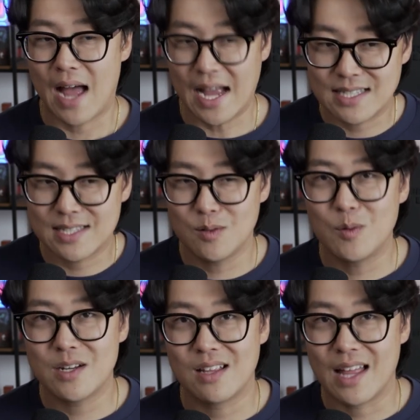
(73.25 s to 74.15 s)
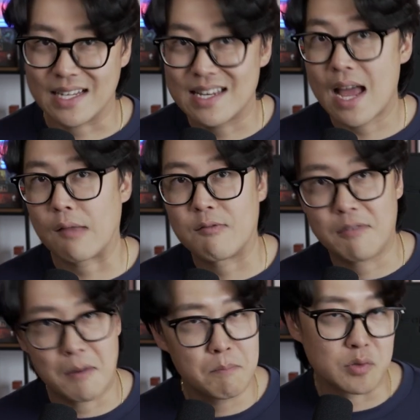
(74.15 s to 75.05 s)
I still want to like not
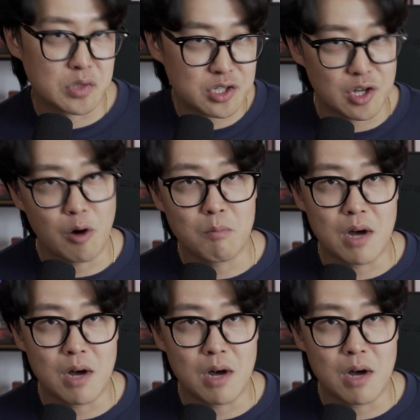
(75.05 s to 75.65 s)
fumble so